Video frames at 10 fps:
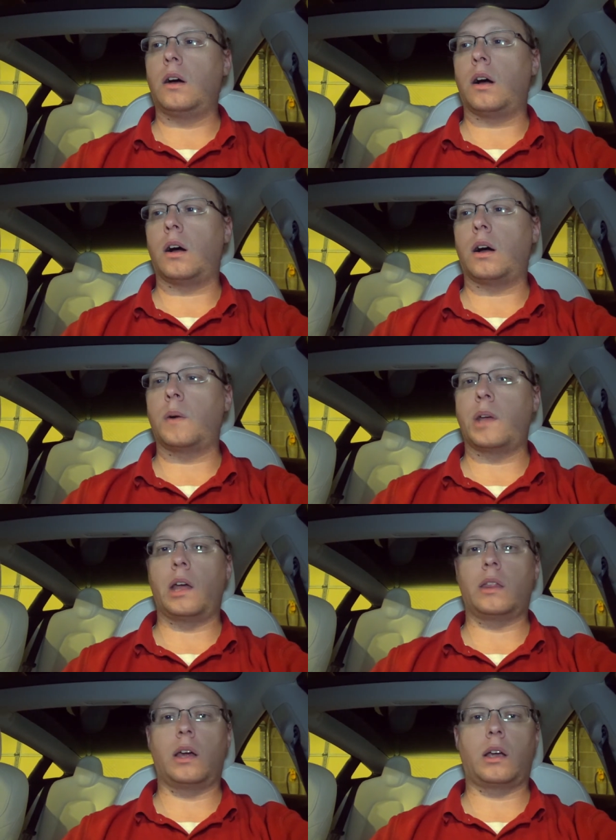
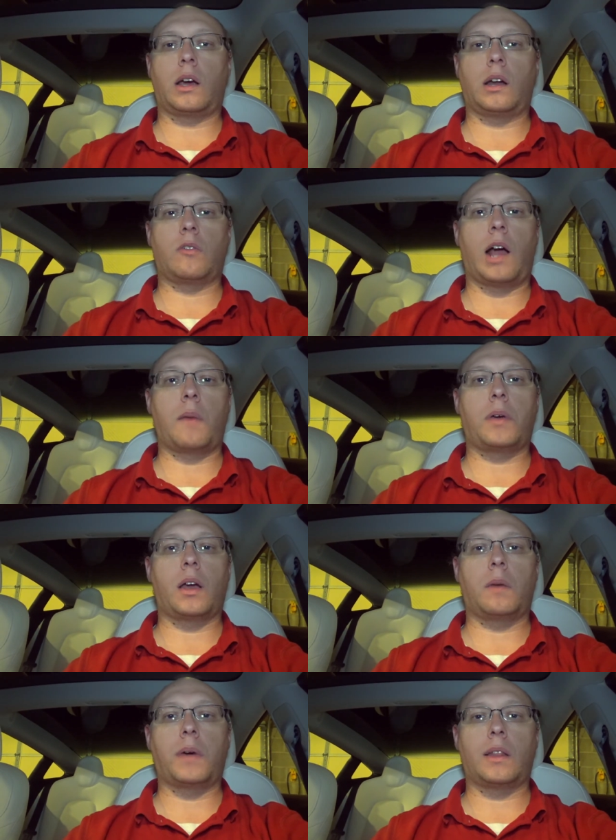and then kind of wrapping
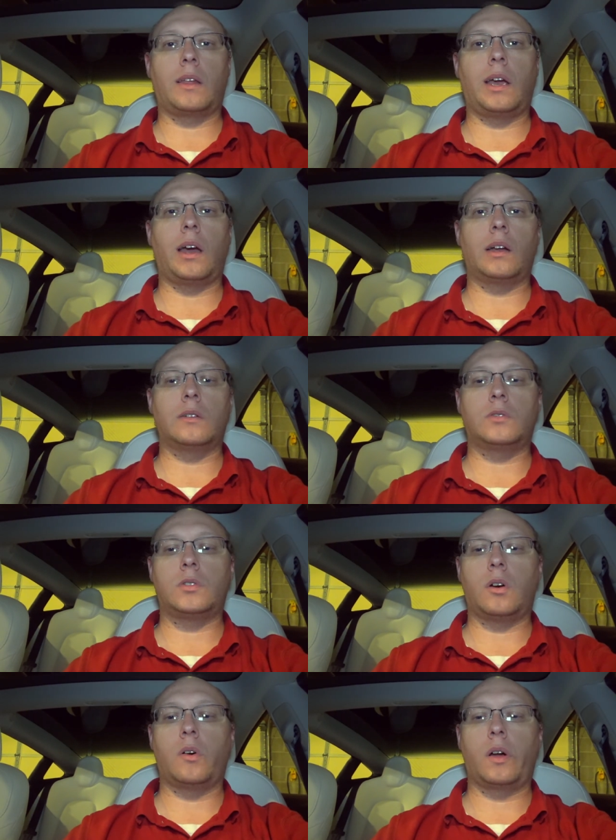up at the end and
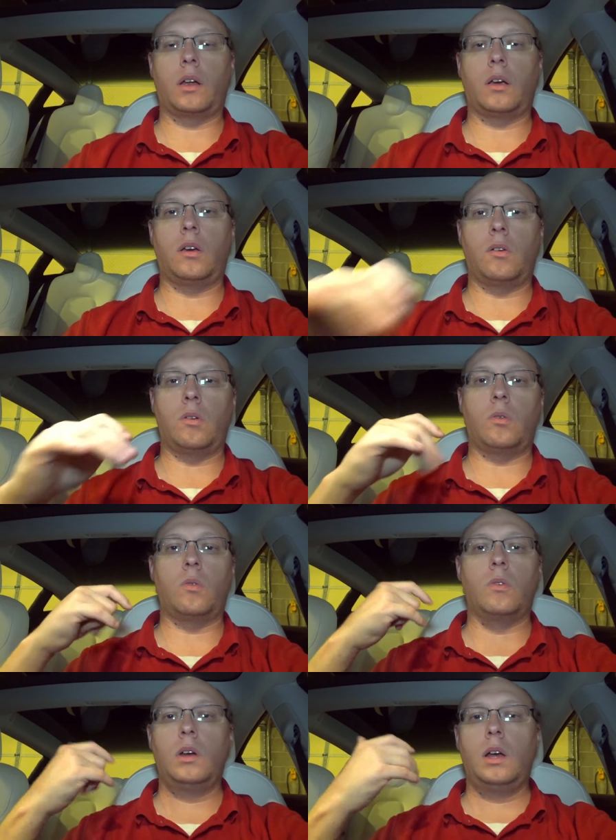showing you